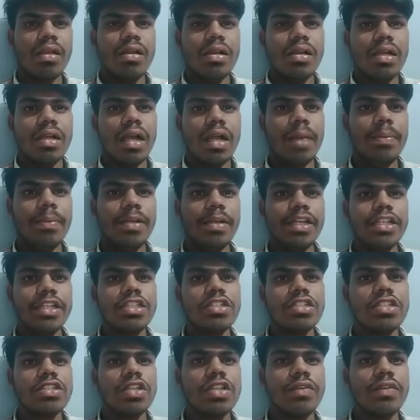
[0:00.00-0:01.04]

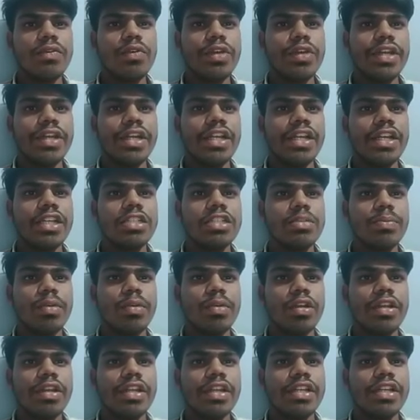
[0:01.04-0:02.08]
Applications of orientation
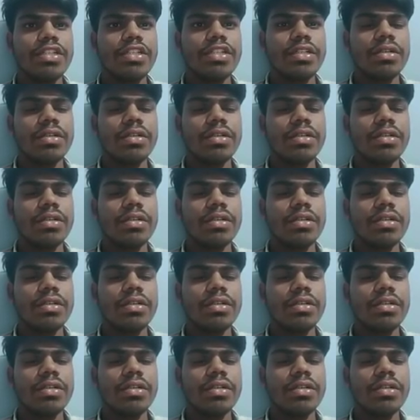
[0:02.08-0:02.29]
polarization.